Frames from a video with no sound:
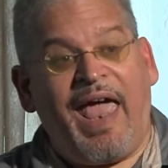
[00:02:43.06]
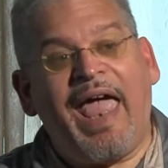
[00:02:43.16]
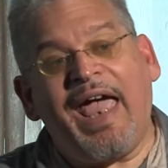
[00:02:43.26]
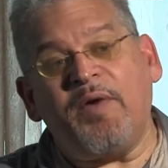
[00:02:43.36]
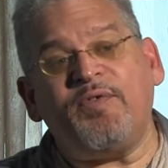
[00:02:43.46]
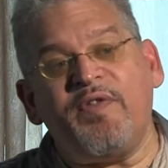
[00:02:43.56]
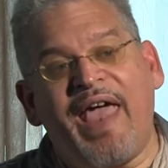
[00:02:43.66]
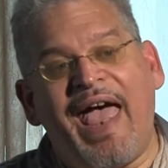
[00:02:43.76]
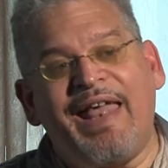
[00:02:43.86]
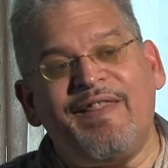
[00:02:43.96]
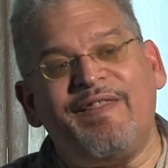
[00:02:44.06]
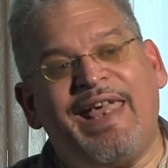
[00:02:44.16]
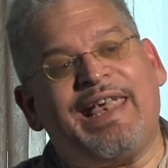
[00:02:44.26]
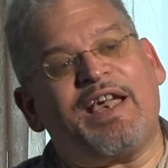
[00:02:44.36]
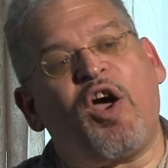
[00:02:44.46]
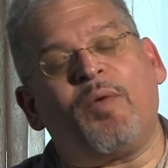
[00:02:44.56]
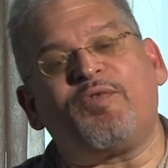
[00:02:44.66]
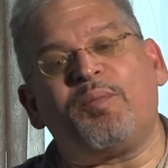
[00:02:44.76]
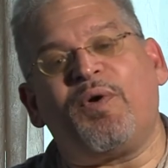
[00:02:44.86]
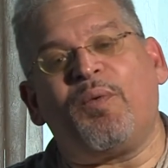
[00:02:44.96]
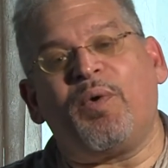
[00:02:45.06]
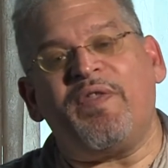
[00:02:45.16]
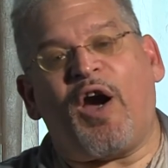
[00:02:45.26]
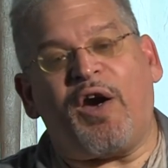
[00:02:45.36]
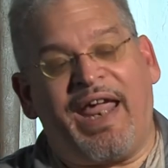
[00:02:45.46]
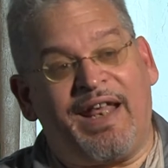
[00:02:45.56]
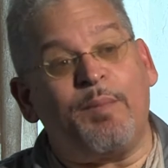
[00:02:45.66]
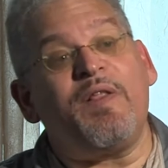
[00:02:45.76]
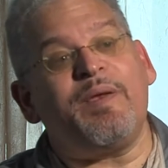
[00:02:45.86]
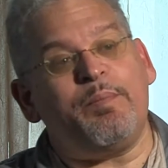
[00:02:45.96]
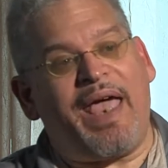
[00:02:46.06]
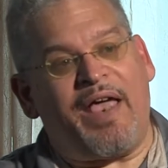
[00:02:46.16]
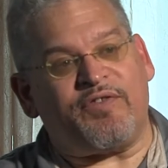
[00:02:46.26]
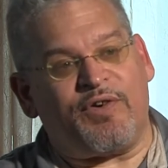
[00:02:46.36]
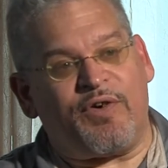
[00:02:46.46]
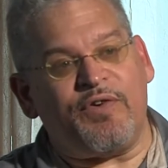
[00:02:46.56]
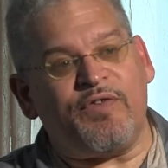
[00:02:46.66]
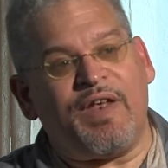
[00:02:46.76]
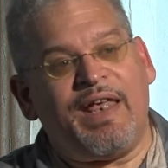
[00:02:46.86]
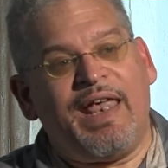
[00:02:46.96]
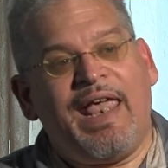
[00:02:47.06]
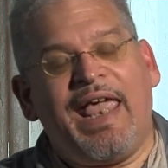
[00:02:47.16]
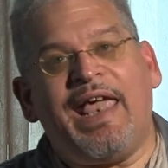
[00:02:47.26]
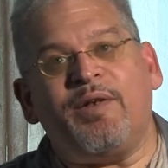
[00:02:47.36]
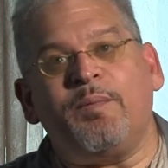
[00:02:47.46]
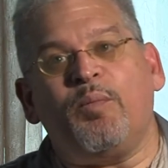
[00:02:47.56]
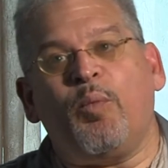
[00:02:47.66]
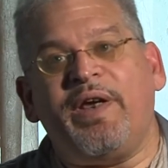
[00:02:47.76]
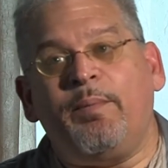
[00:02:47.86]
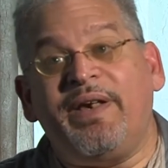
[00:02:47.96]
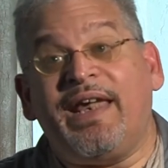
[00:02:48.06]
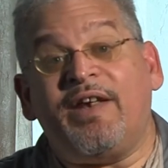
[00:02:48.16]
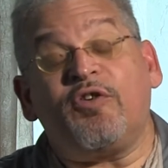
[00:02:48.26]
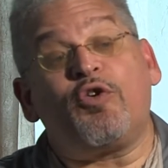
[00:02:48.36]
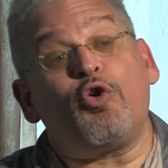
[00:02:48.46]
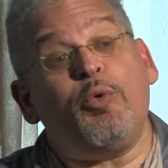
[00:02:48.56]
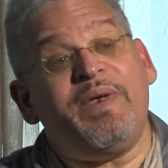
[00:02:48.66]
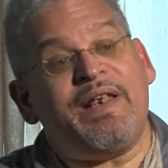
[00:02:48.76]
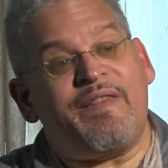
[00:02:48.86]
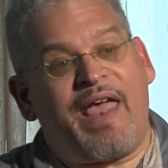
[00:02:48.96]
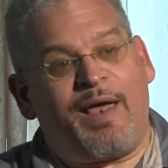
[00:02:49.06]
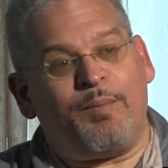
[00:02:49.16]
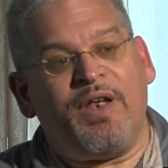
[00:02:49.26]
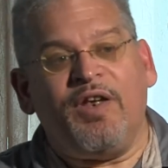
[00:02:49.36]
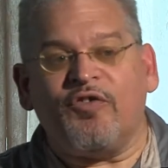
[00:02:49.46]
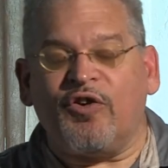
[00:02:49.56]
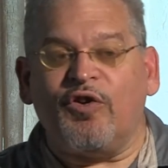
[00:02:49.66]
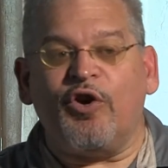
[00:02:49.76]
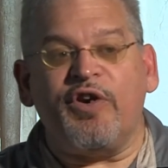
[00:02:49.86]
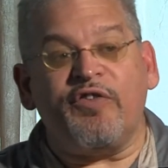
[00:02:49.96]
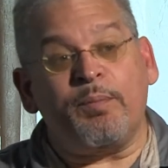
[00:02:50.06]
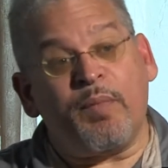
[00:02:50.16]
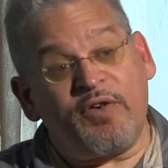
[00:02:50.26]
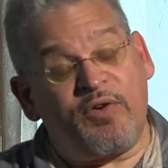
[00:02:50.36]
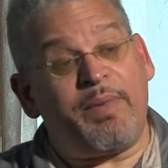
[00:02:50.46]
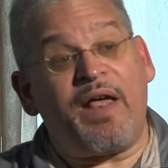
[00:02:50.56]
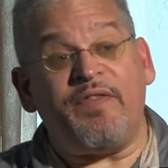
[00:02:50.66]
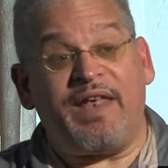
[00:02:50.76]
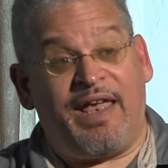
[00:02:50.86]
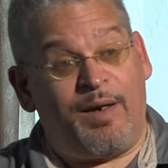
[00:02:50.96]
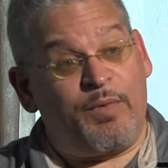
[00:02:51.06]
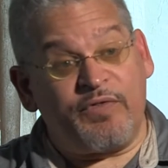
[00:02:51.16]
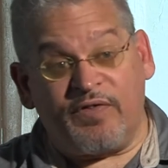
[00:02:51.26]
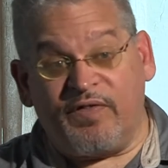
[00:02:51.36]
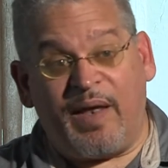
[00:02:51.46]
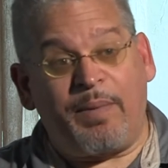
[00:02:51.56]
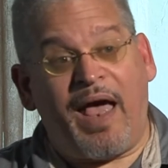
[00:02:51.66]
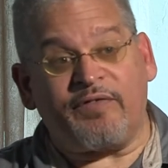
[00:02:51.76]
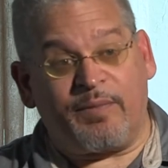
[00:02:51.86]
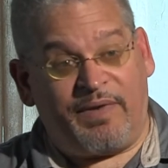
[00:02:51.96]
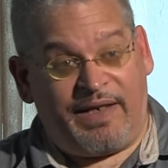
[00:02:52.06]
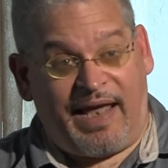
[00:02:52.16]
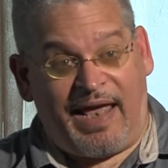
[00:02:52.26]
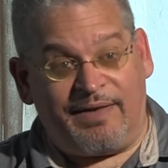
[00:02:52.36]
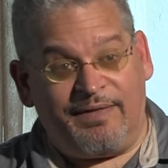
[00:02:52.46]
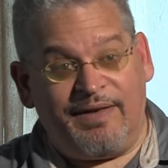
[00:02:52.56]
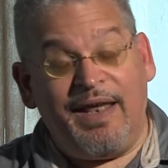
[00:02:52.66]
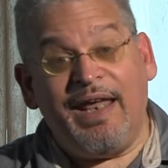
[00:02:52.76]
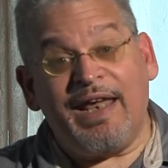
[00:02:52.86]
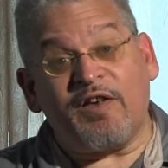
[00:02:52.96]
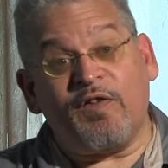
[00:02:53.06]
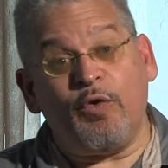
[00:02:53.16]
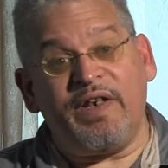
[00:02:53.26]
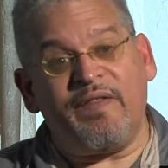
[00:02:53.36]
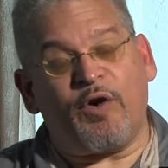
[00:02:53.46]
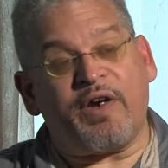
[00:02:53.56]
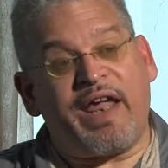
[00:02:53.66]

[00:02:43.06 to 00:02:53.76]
After that, they get comfortable with our animal ambassadors and we begin grooming them to learn as much about the animals as they possibly can, including their